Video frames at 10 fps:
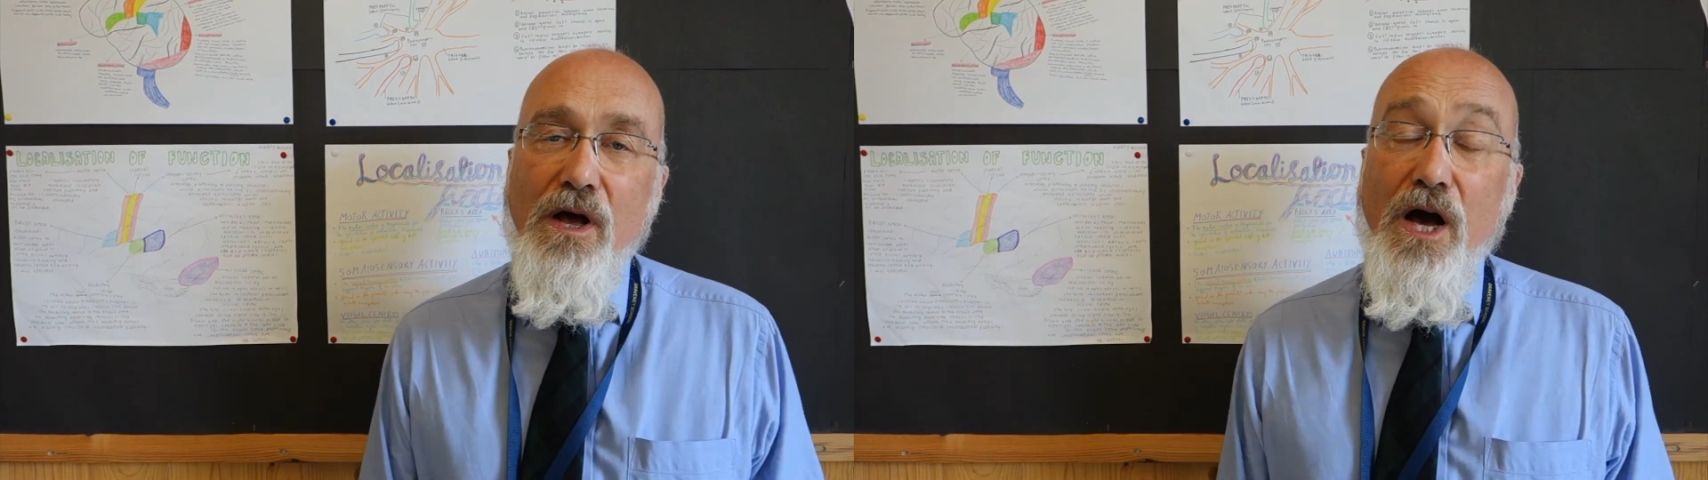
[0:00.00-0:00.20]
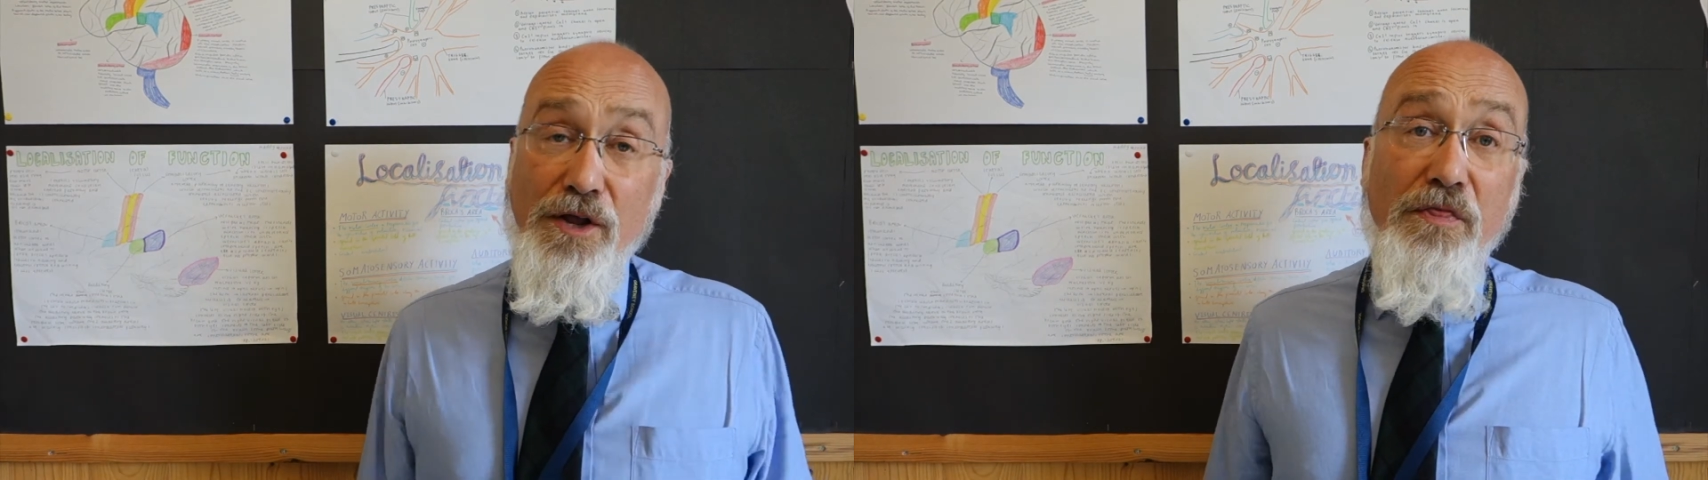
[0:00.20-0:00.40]

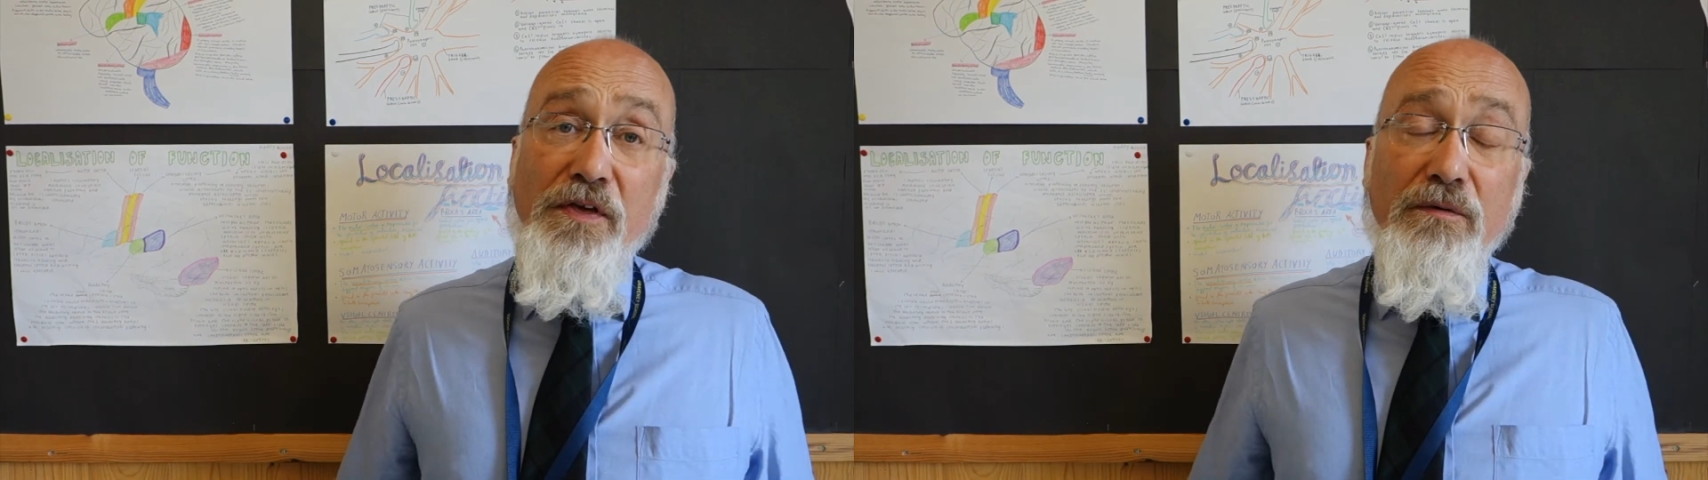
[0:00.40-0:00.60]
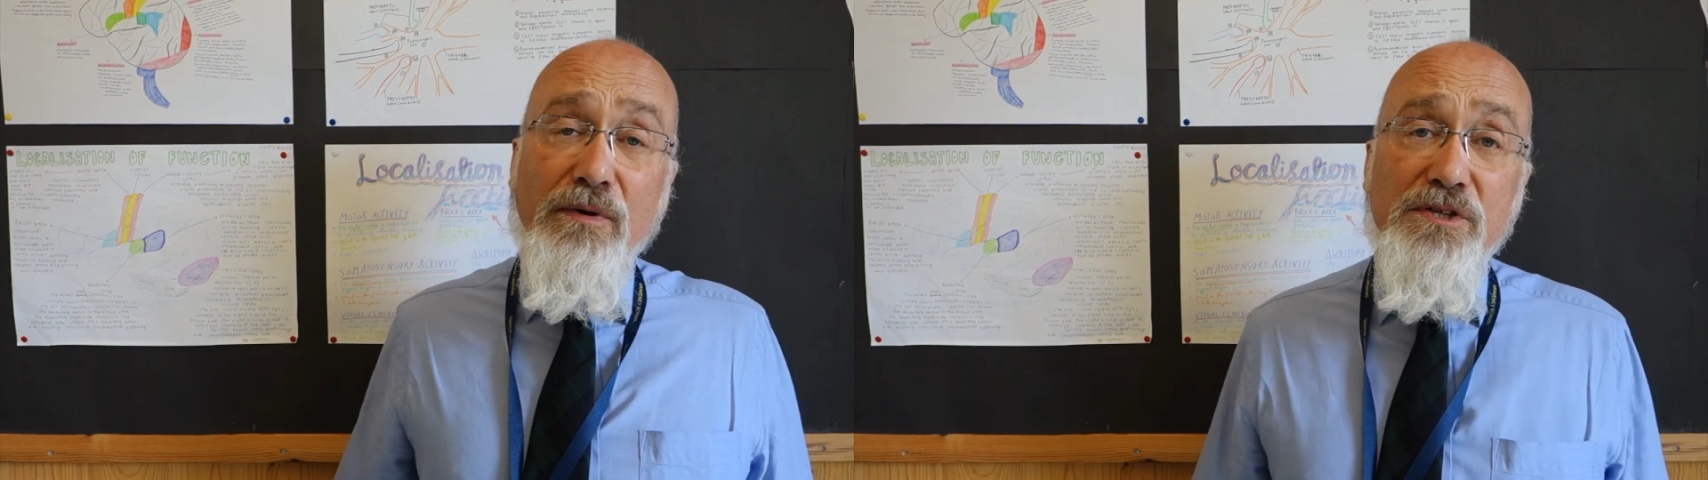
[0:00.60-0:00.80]
Another
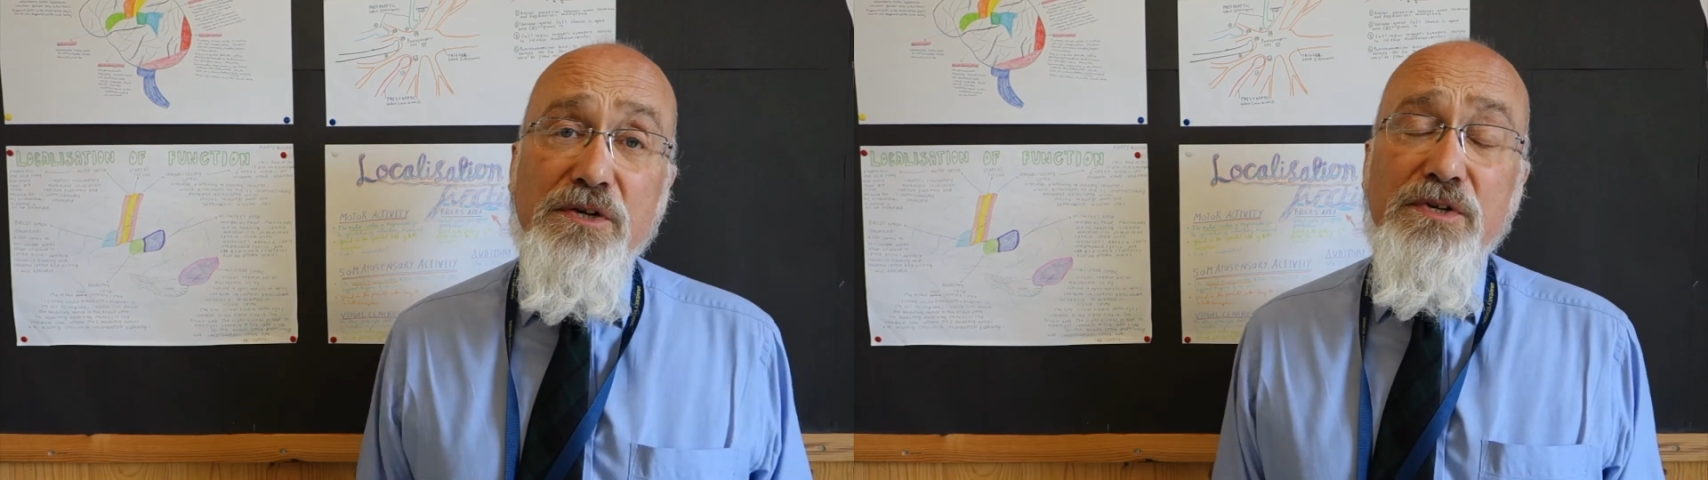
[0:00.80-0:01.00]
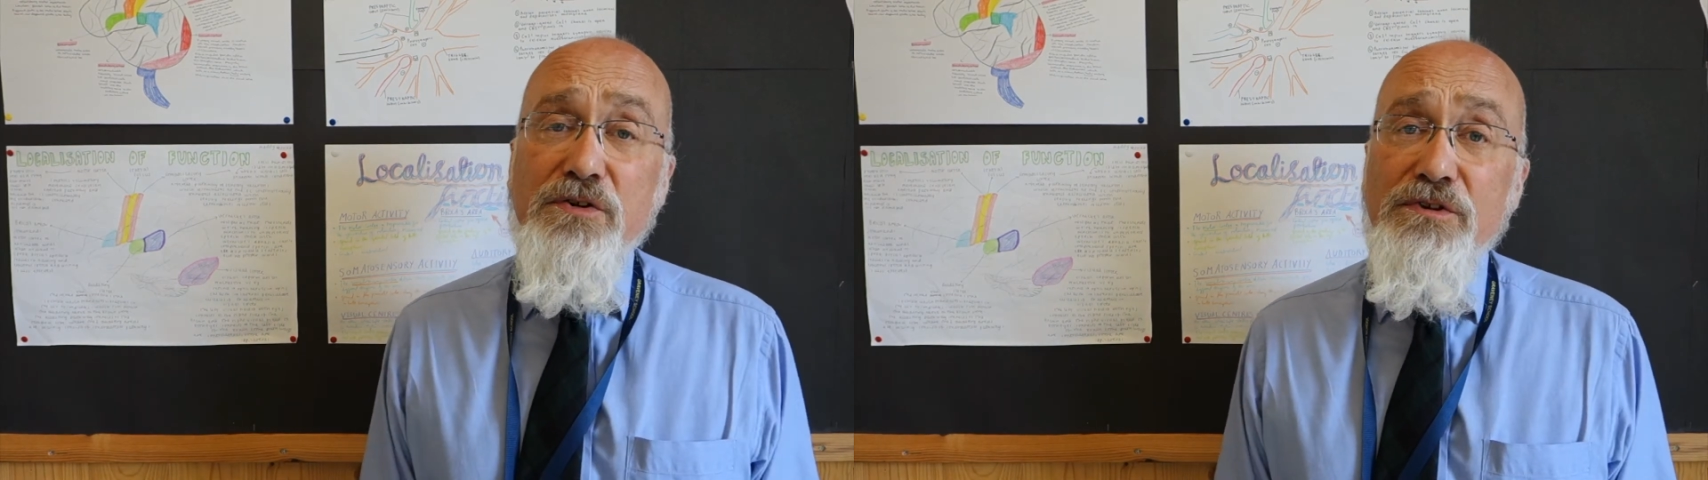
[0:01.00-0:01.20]
thing we want to
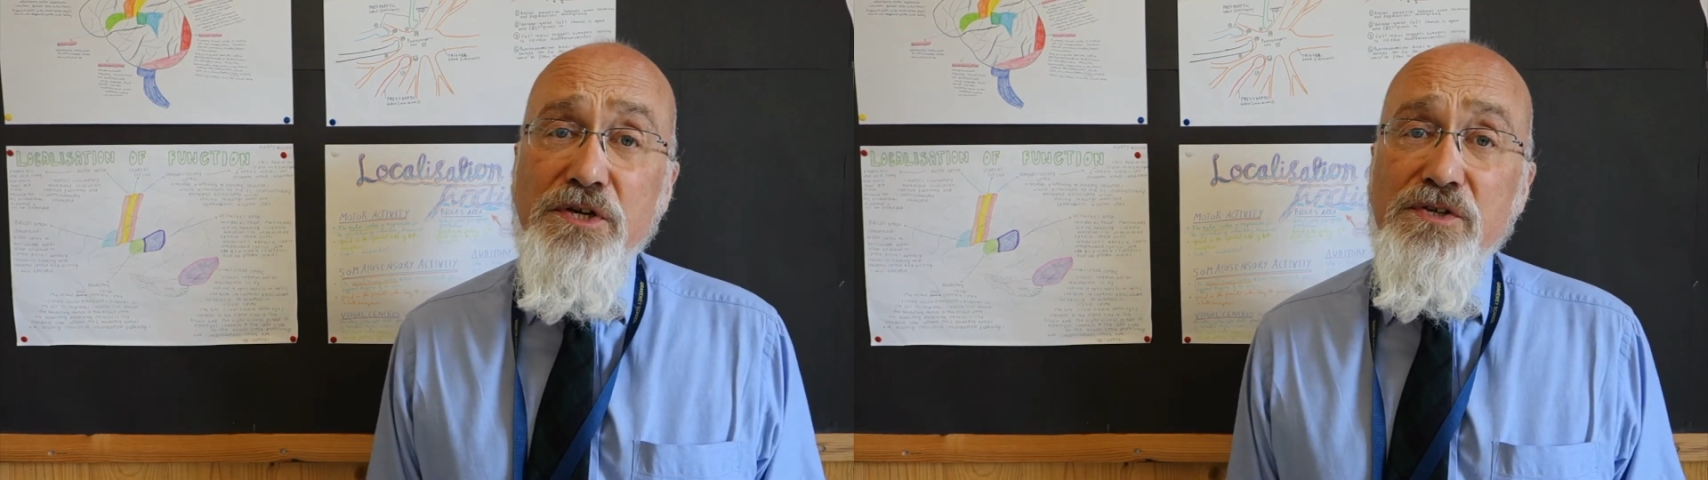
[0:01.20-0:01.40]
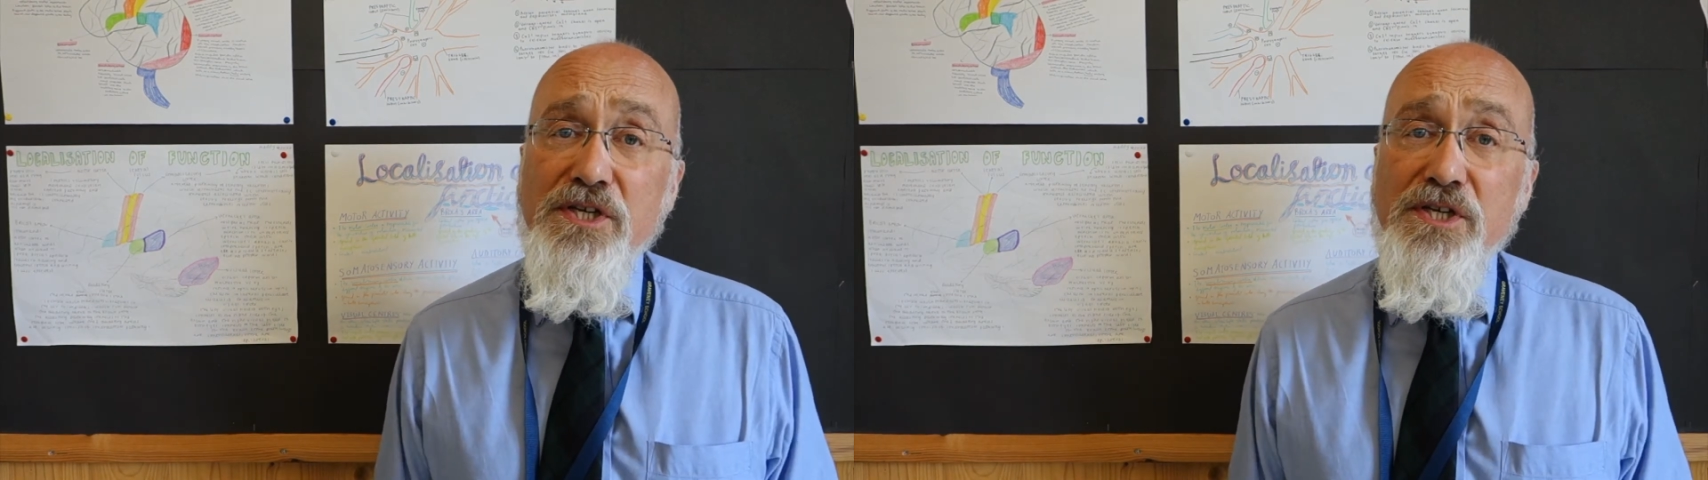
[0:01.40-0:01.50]
do is to reduce